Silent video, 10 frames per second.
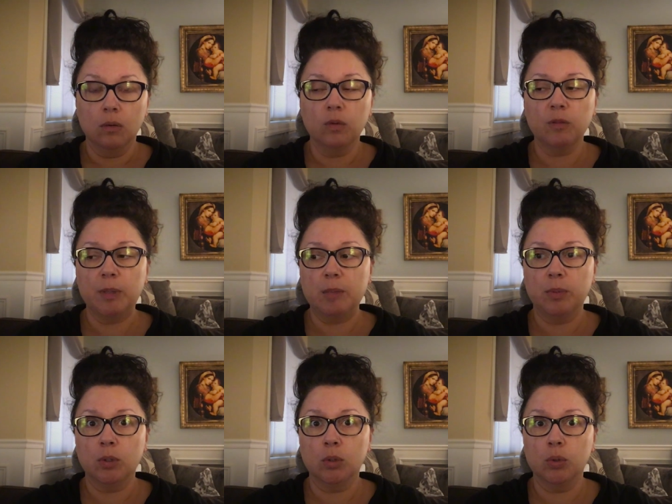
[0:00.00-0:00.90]
with
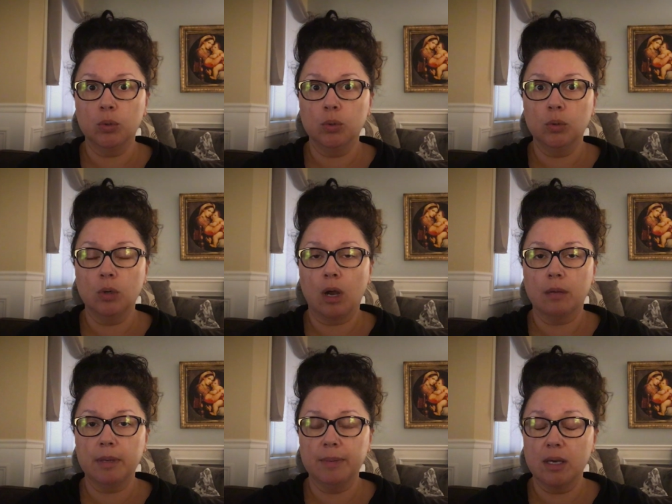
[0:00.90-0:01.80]
people who are
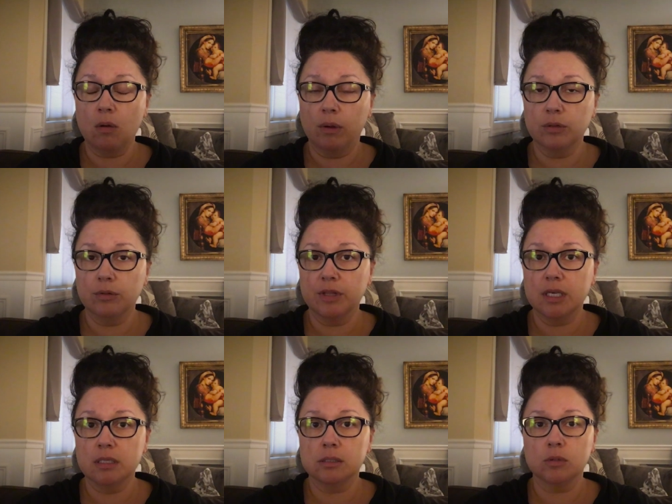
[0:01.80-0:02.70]
maybe going through
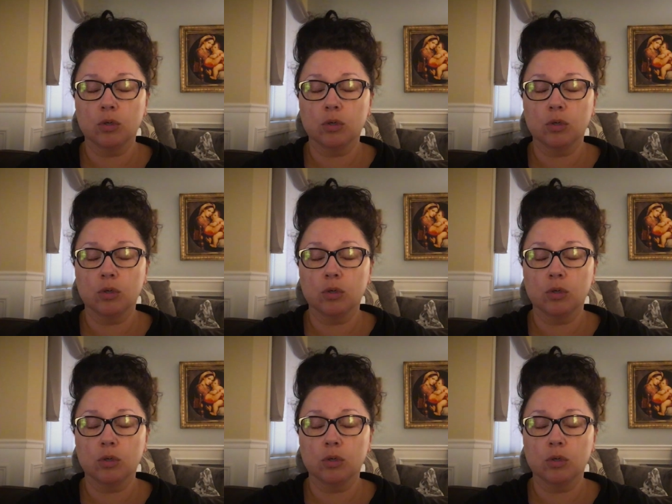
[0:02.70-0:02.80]
this